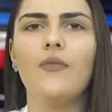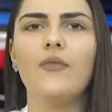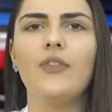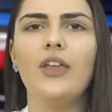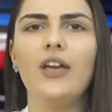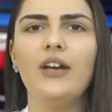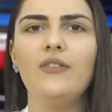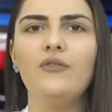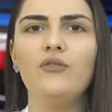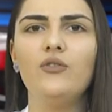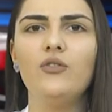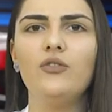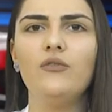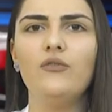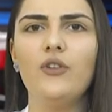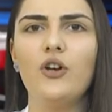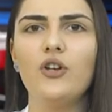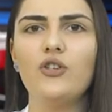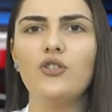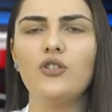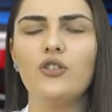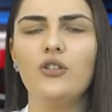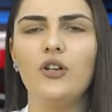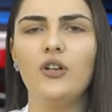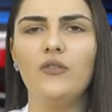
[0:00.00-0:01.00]
The full
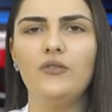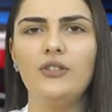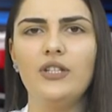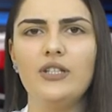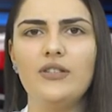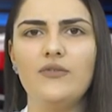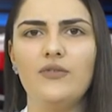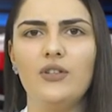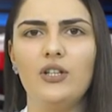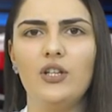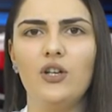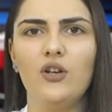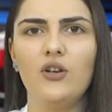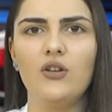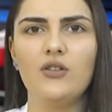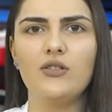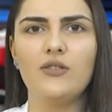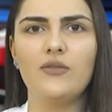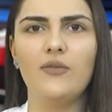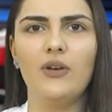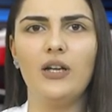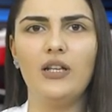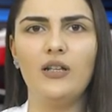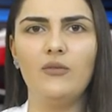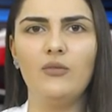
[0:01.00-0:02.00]
version of this video is
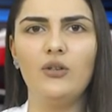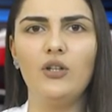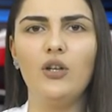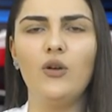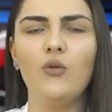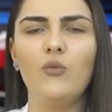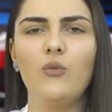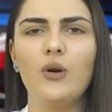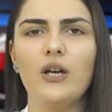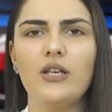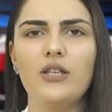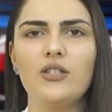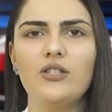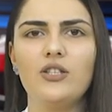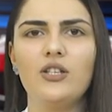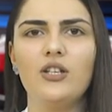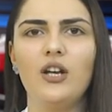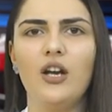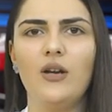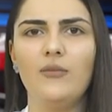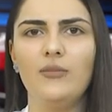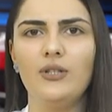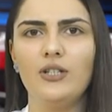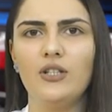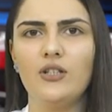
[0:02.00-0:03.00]
available on Western
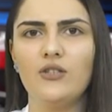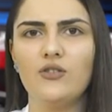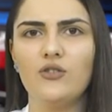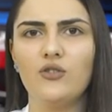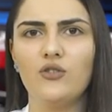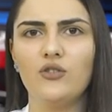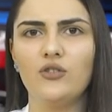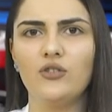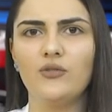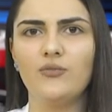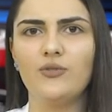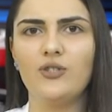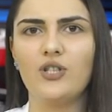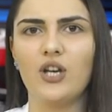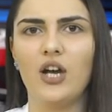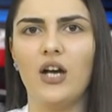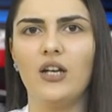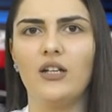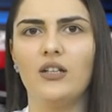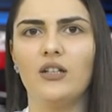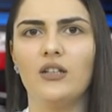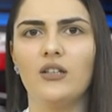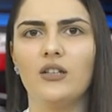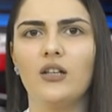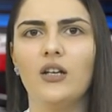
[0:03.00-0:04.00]
Armenia's YouTube
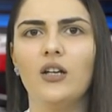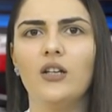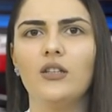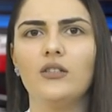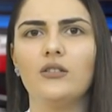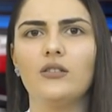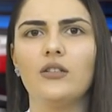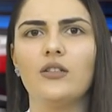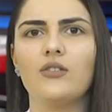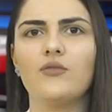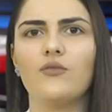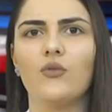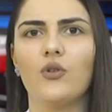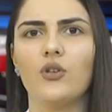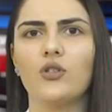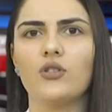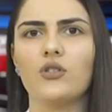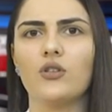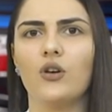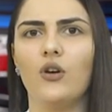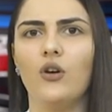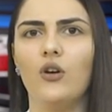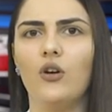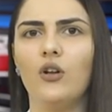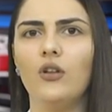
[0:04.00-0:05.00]
channel. This was
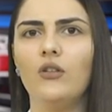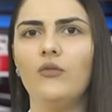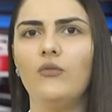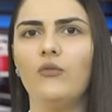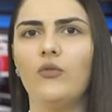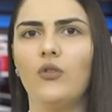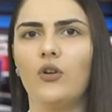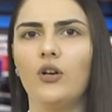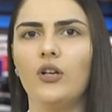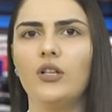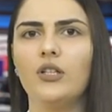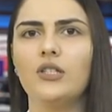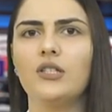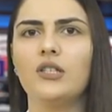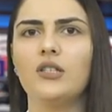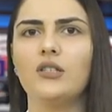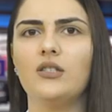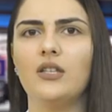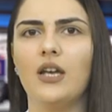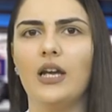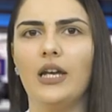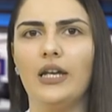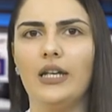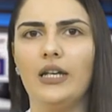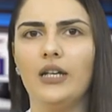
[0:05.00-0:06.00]
all for
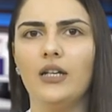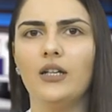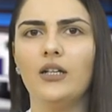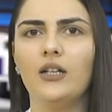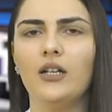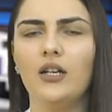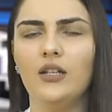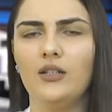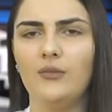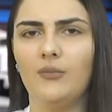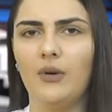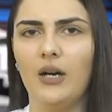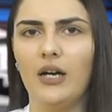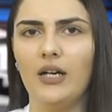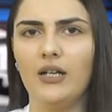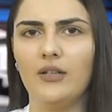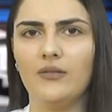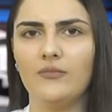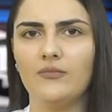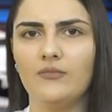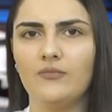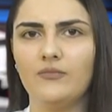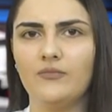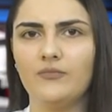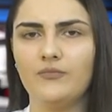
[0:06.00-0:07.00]
today.
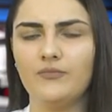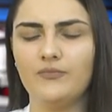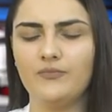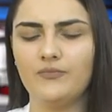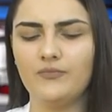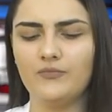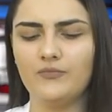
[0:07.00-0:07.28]
Goodbye.